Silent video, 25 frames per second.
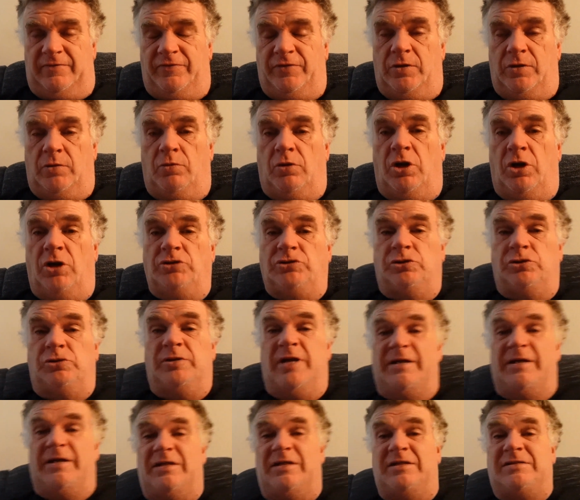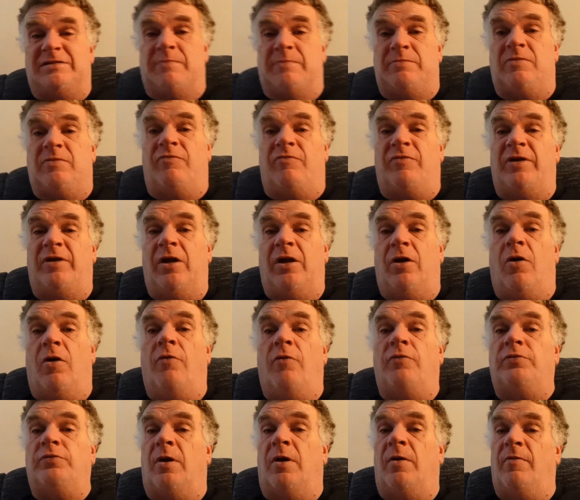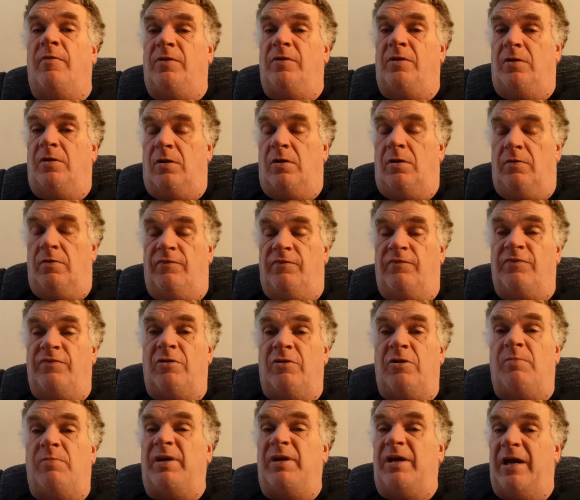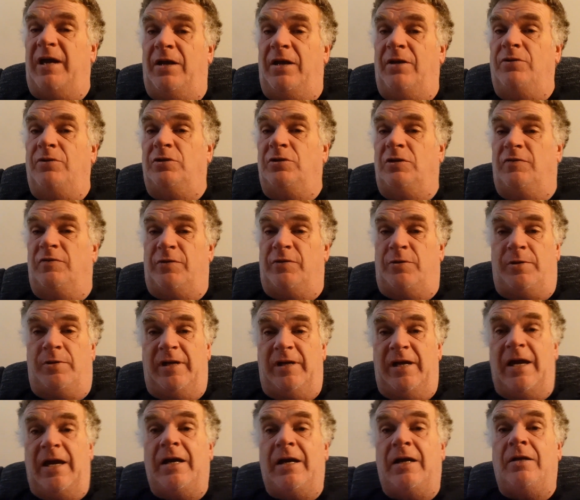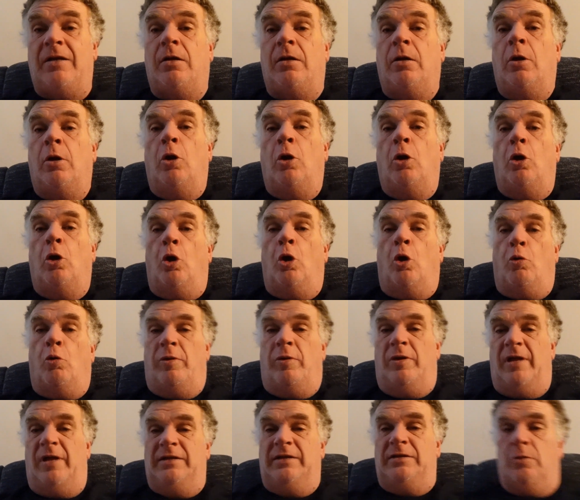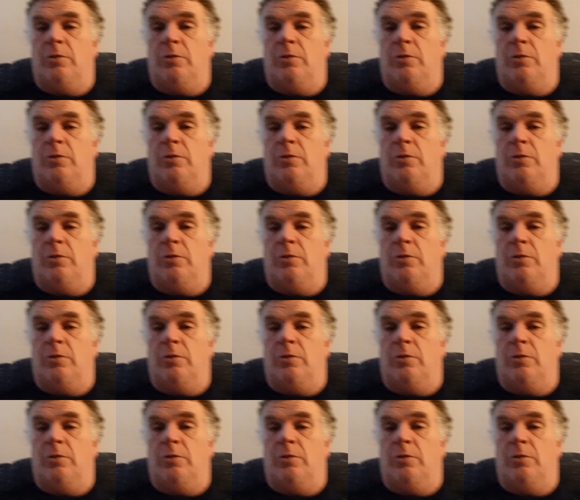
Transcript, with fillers: for the ones who like to skip the video from the very beginning to the very end, we like